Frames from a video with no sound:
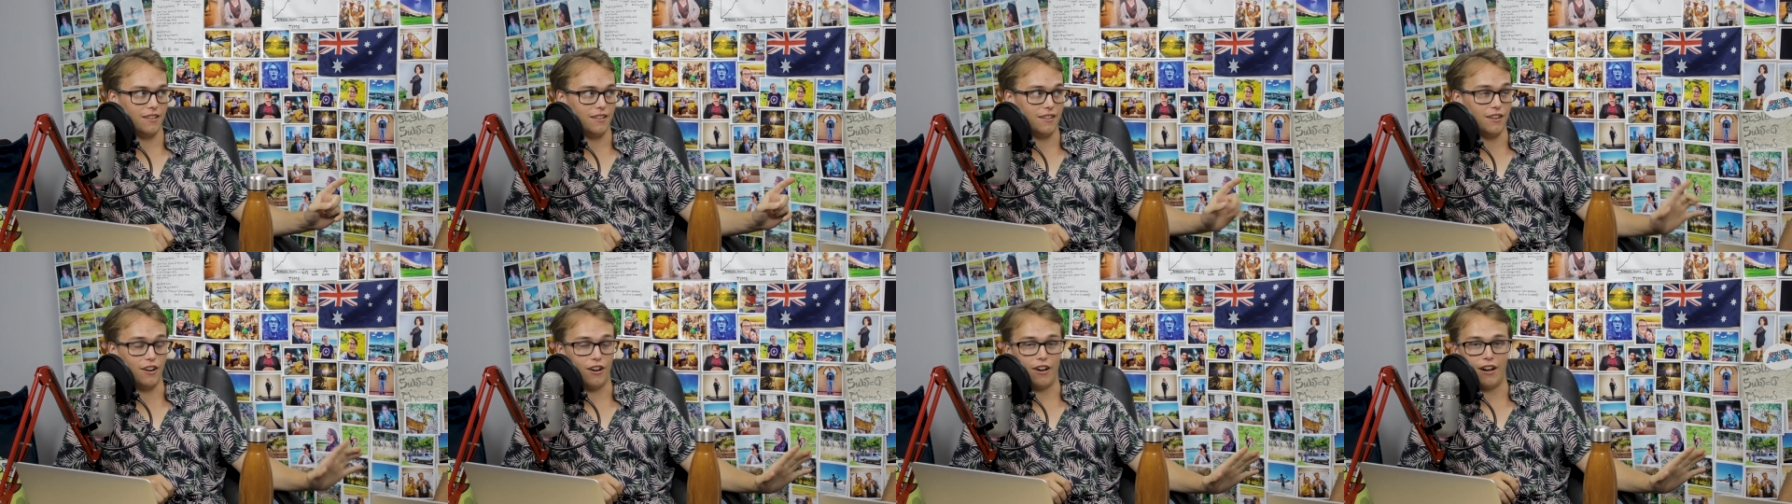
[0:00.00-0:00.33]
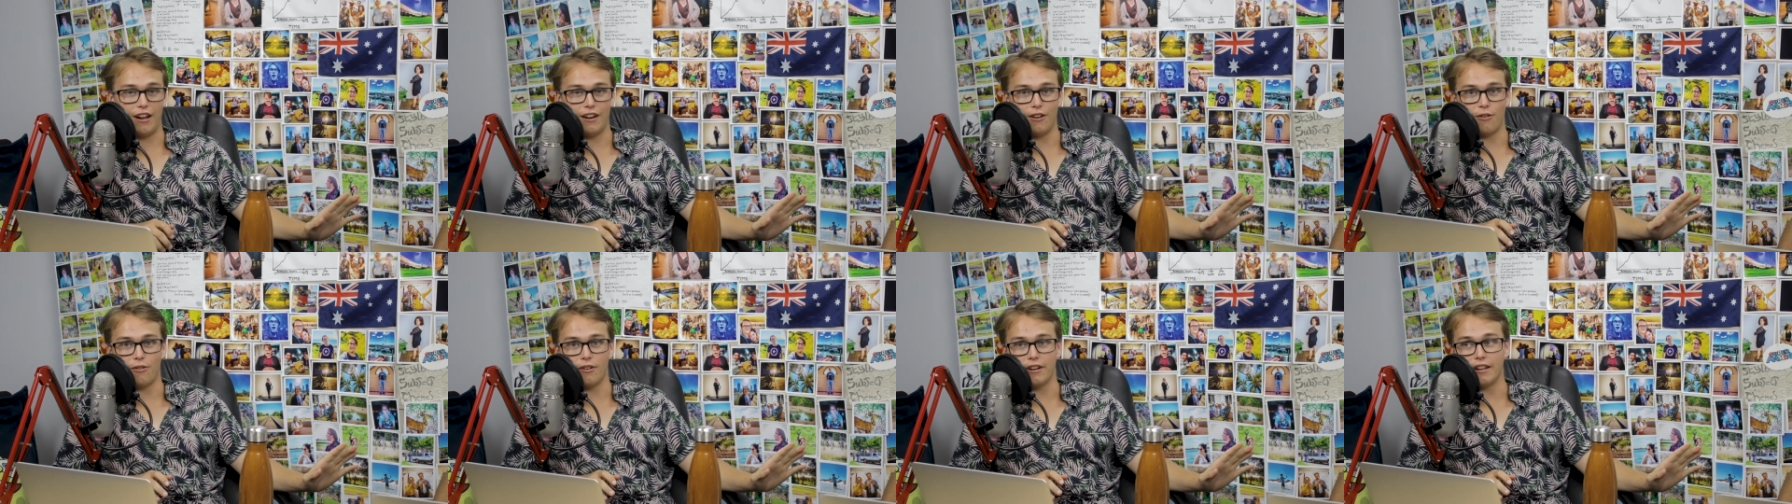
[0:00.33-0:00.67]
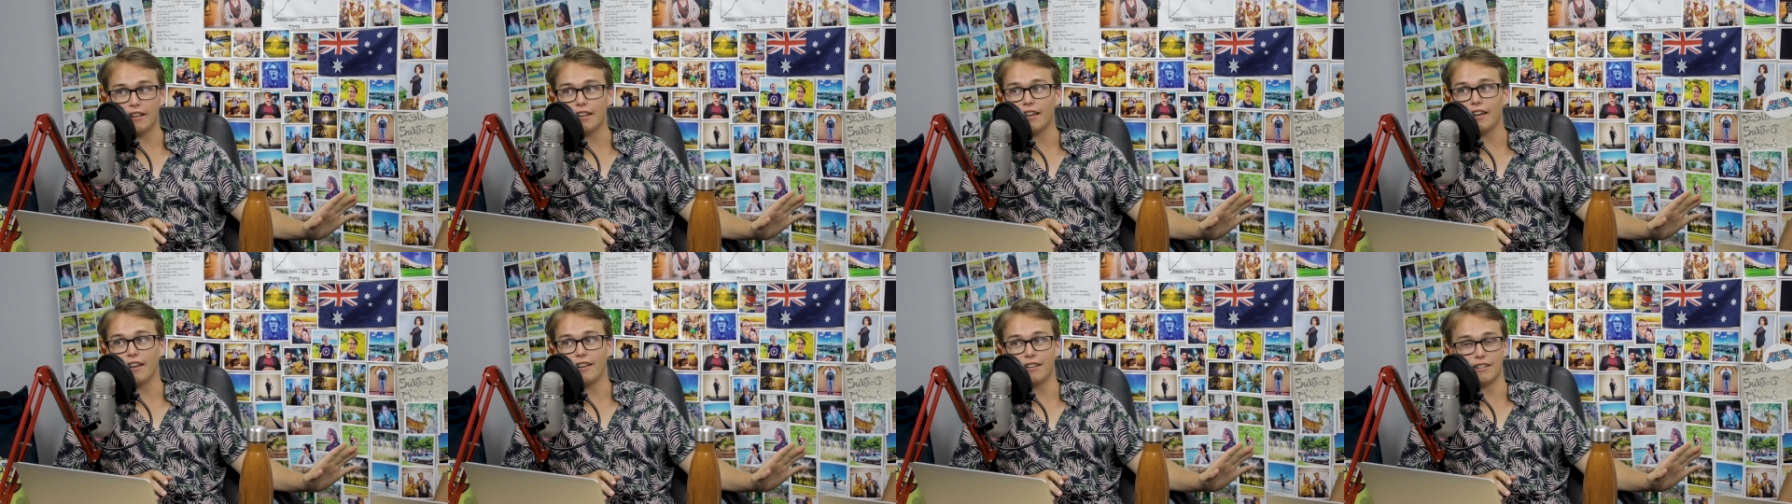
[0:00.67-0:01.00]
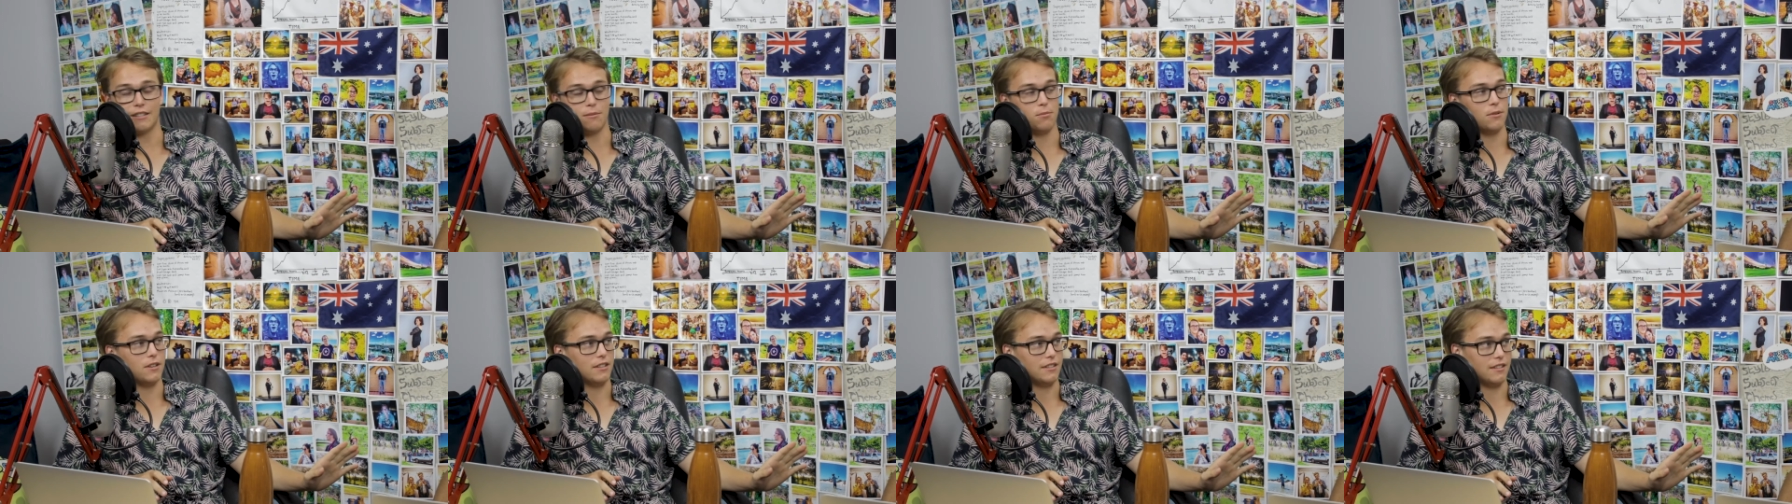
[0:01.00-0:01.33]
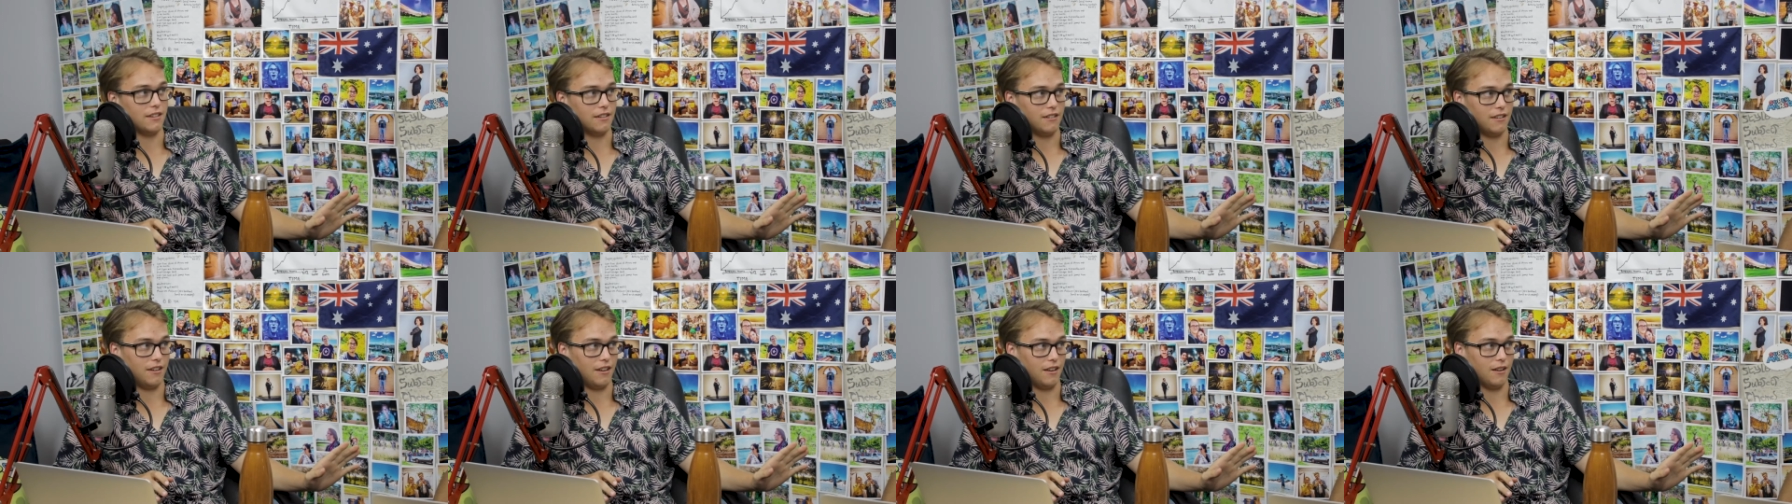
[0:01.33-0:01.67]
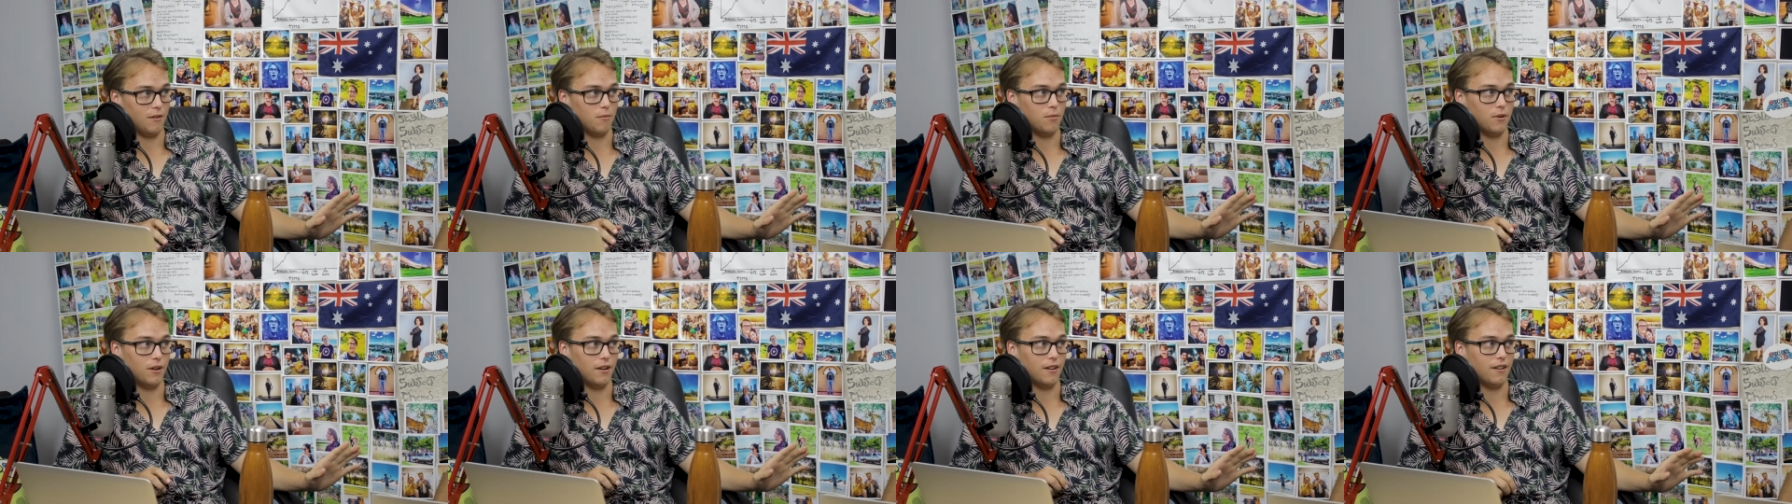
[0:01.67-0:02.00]
I don't want to get explicit
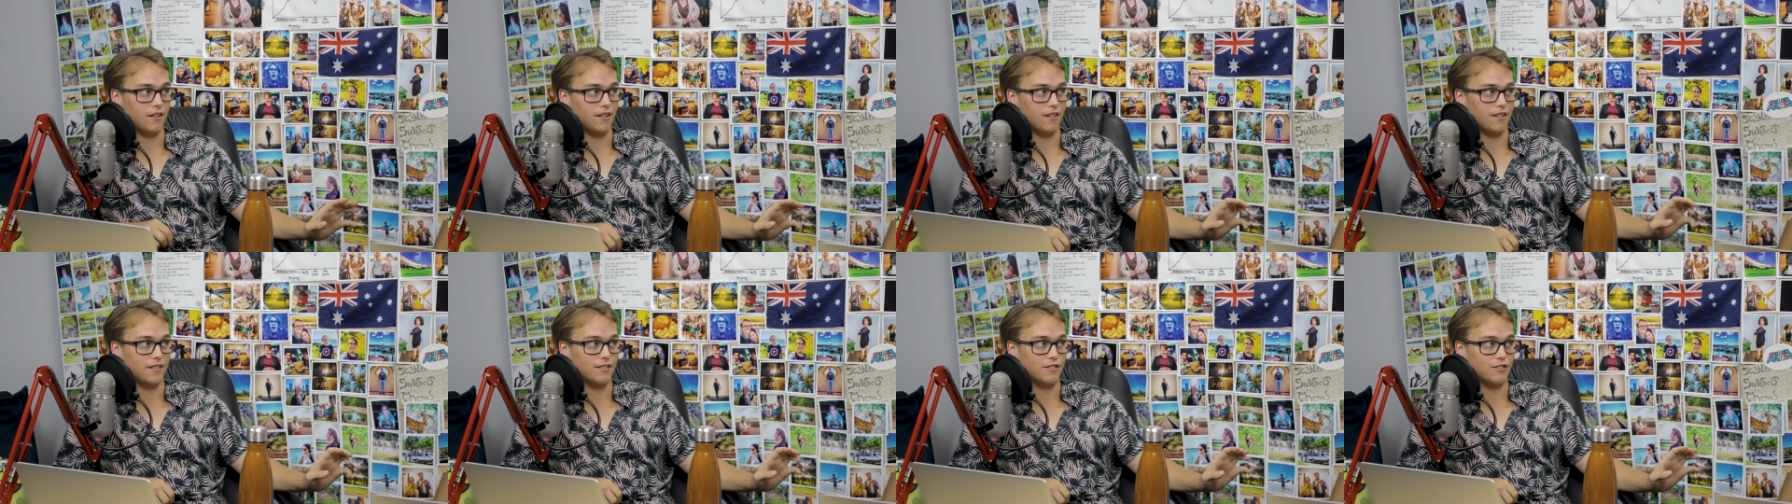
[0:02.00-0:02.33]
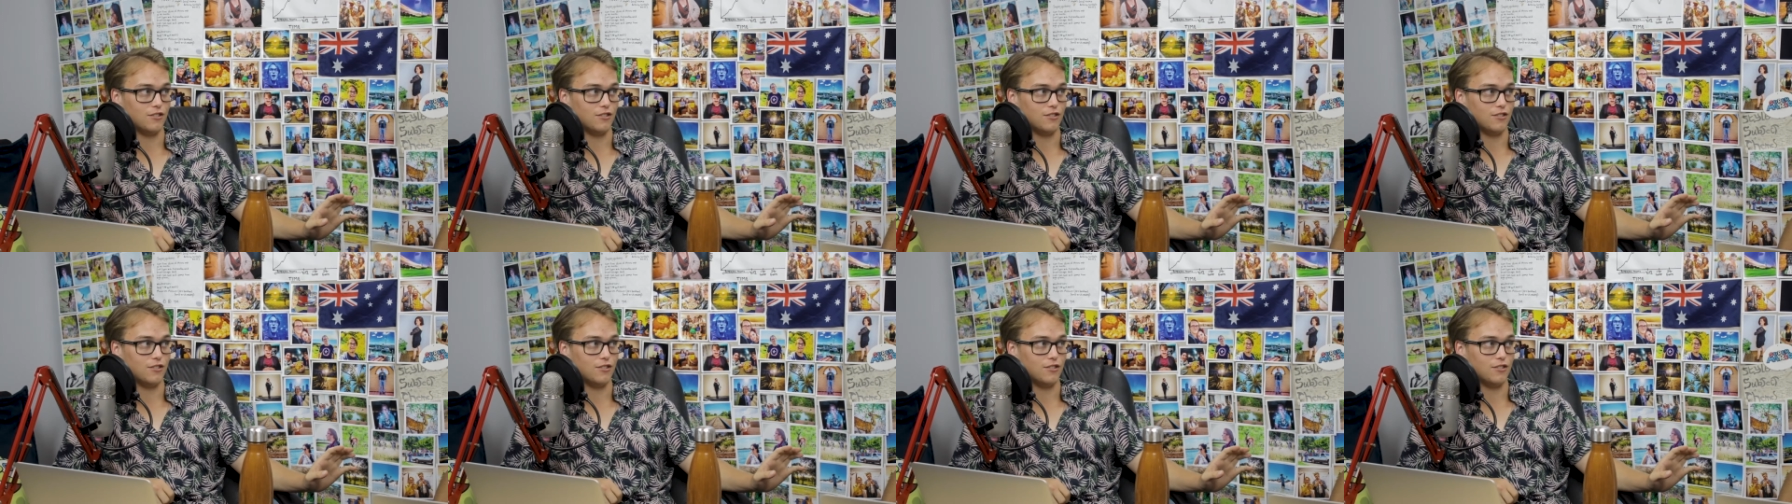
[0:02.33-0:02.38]
here, but